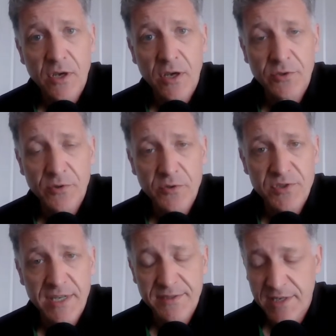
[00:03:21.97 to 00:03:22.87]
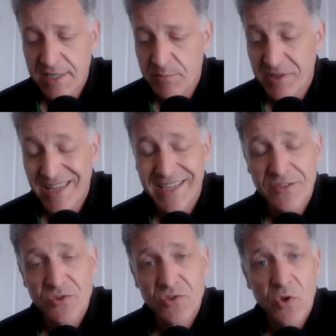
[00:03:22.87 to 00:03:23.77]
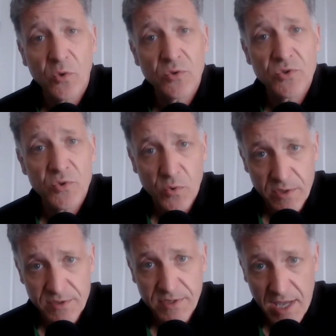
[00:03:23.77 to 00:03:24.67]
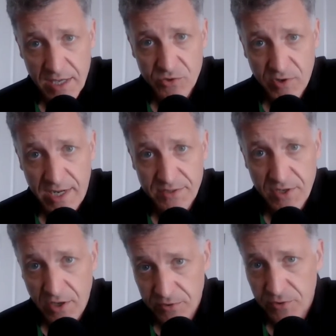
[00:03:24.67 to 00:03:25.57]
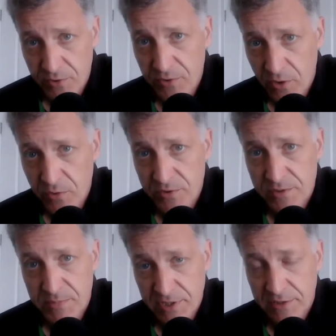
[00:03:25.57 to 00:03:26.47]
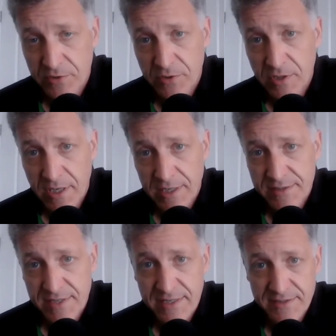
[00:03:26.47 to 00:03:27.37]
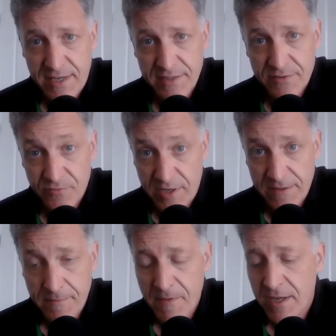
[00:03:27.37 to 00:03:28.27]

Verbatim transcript: under those set asides, but they can sole source contracts under those particular uh, set asides, right?